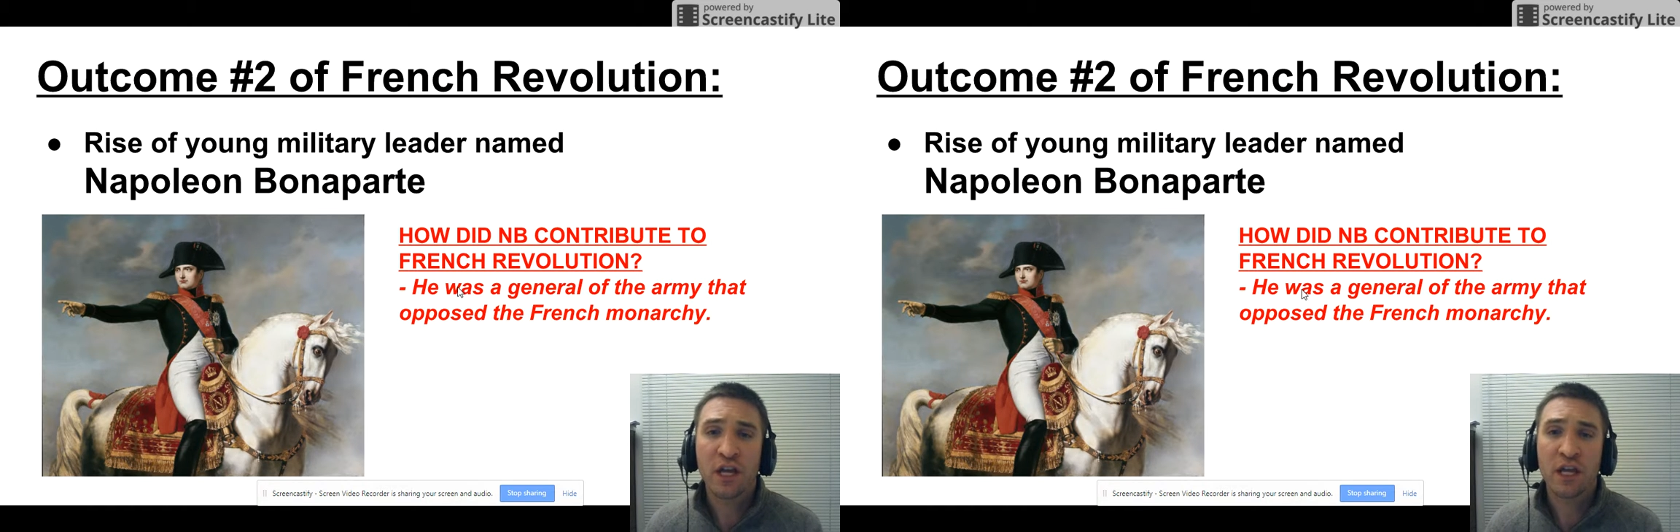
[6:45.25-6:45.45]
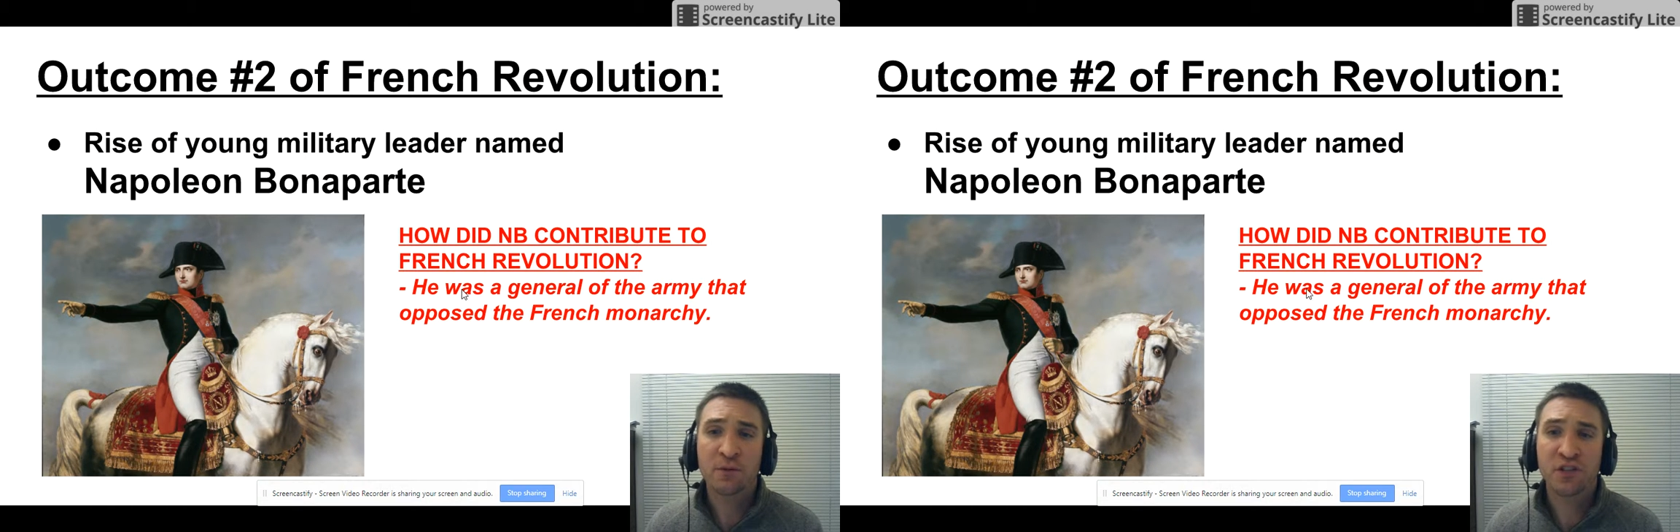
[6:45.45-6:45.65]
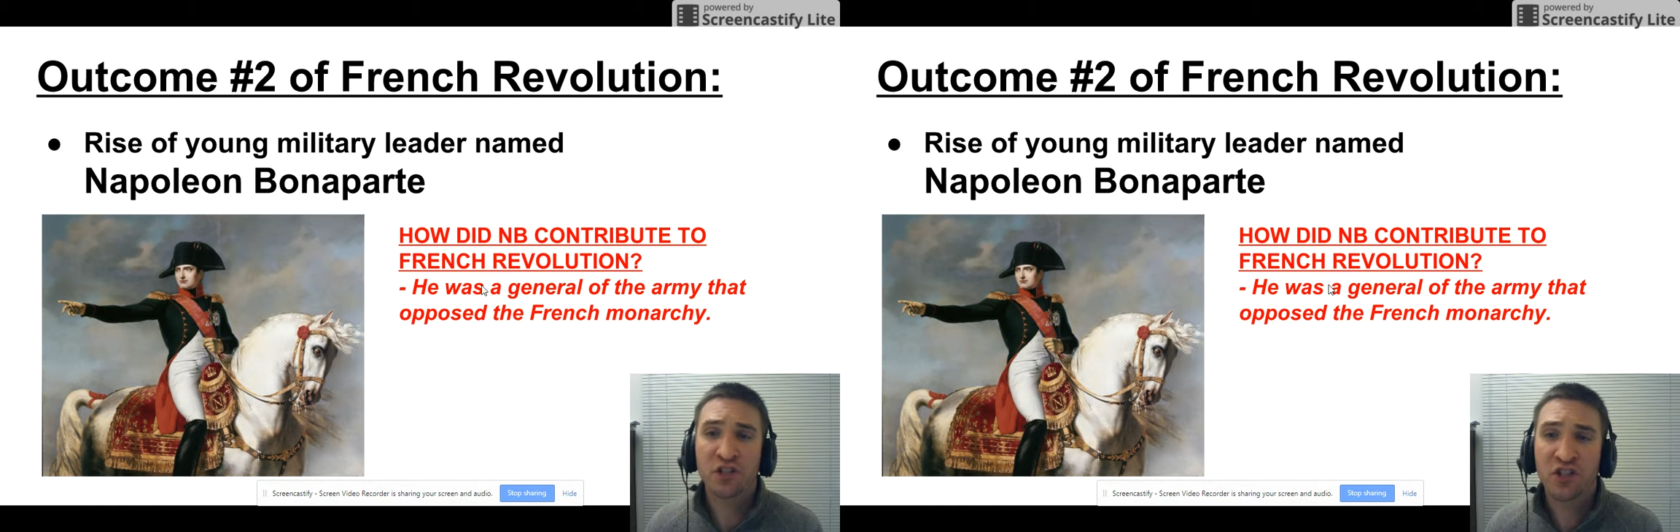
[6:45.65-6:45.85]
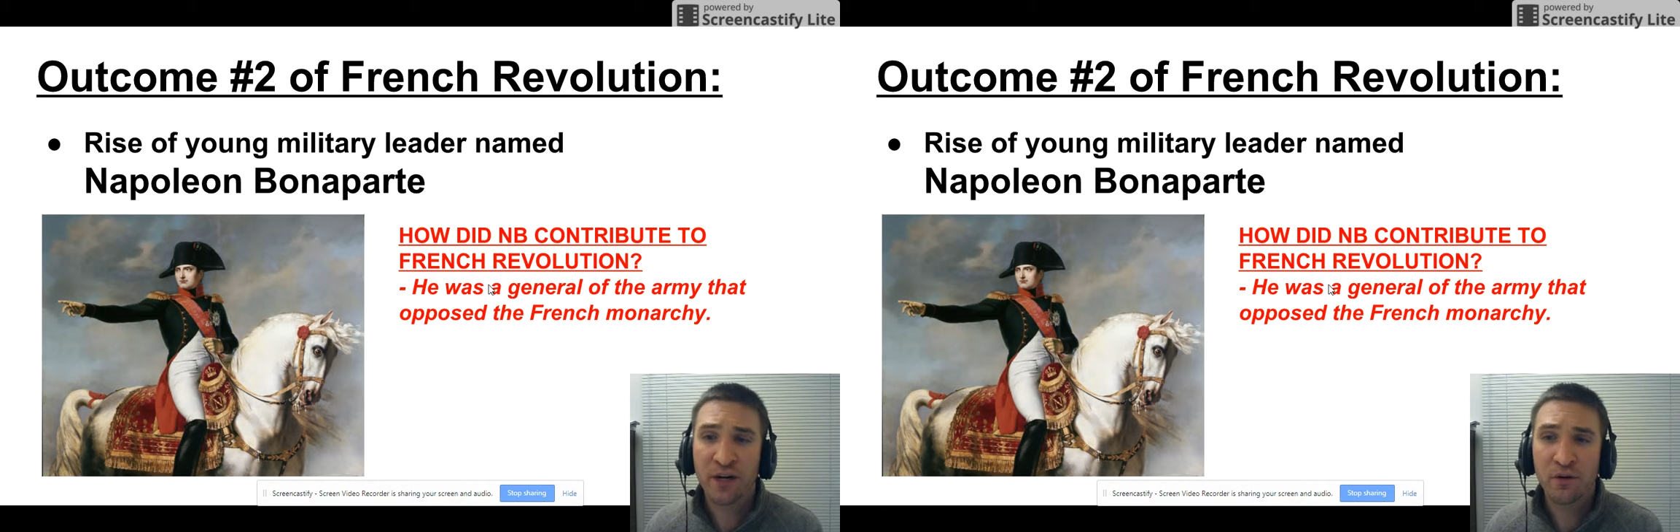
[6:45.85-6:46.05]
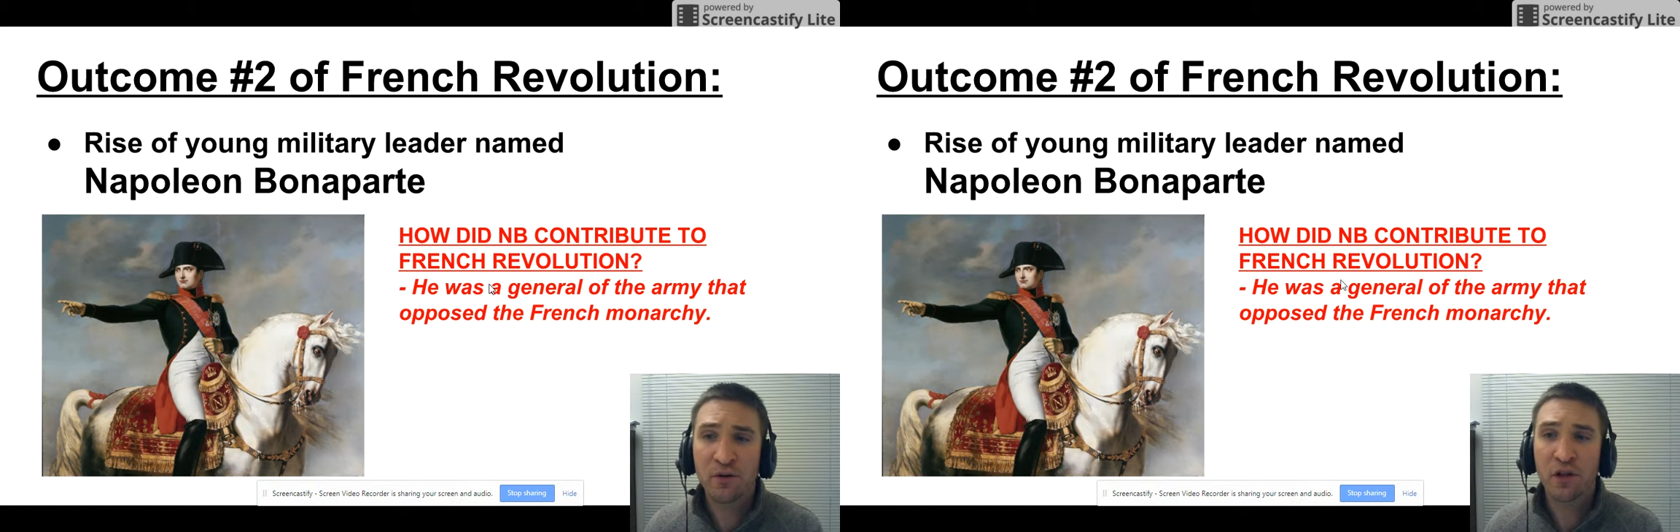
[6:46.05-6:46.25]
He was a
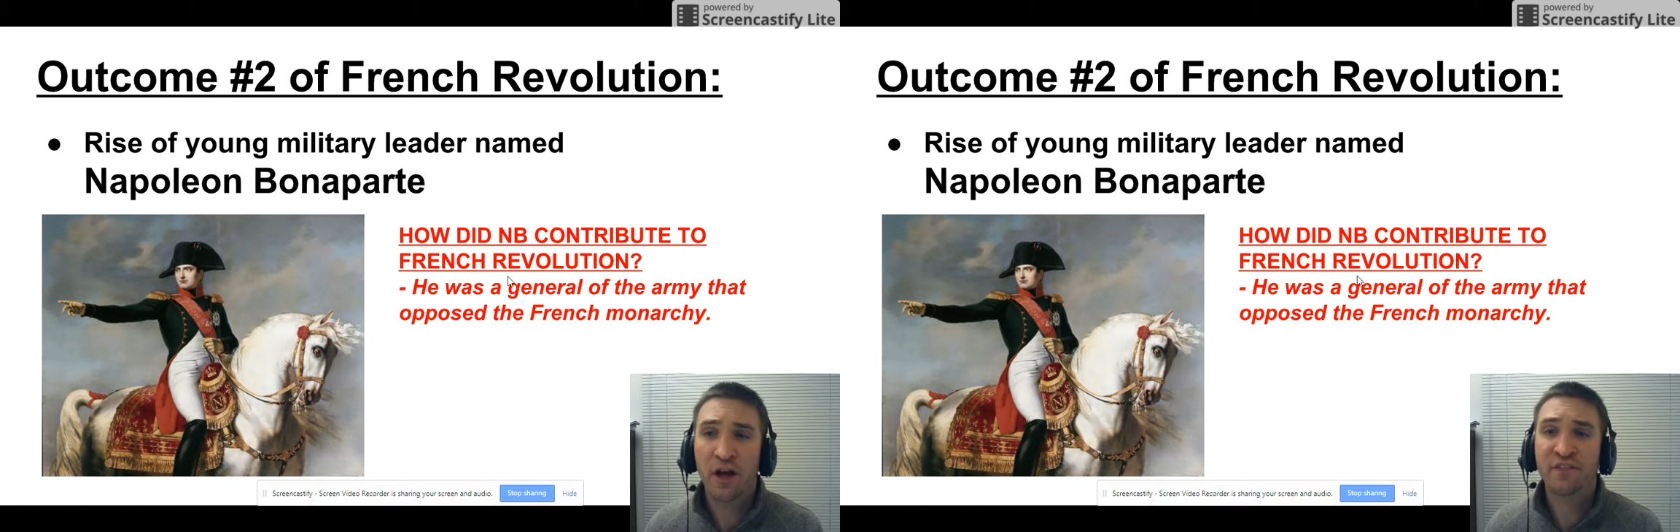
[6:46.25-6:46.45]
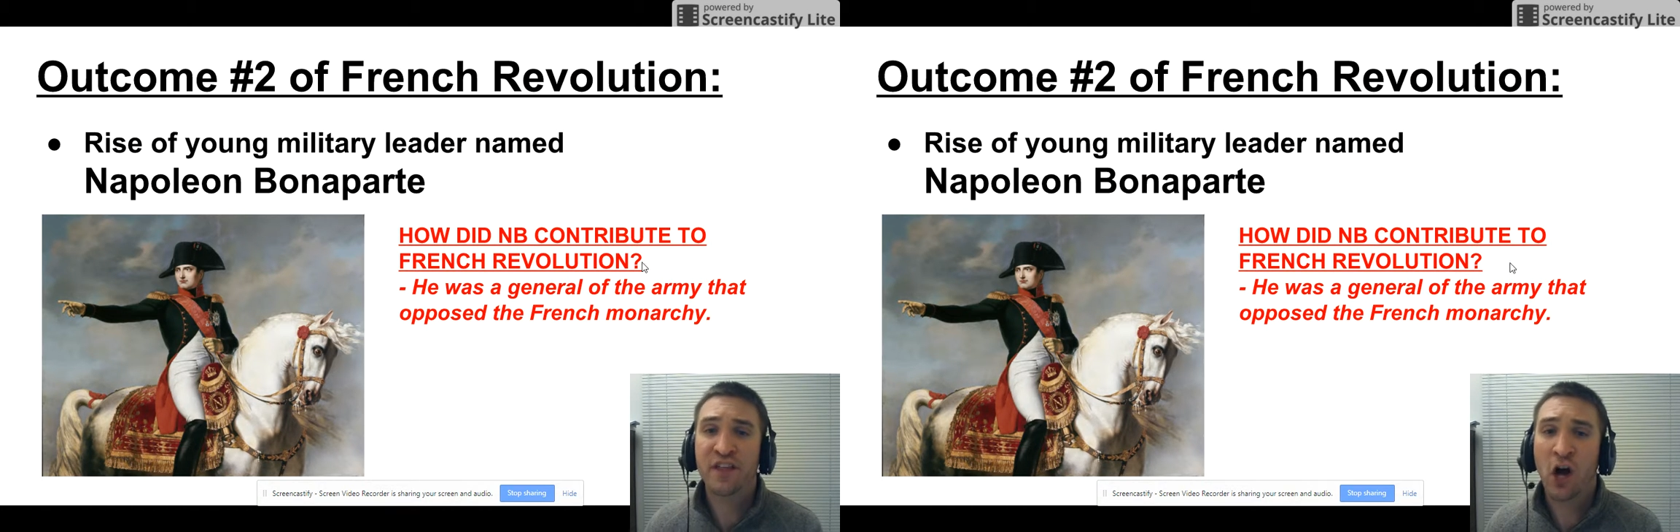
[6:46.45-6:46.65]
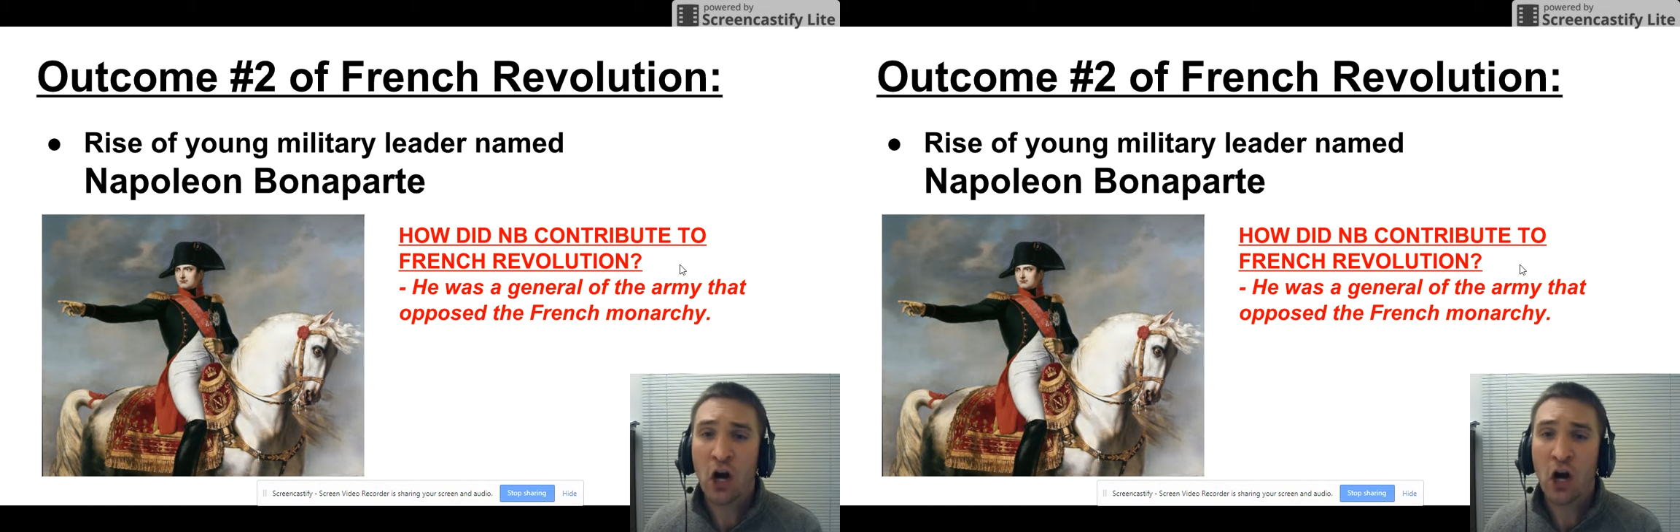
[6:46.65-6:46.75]
general of the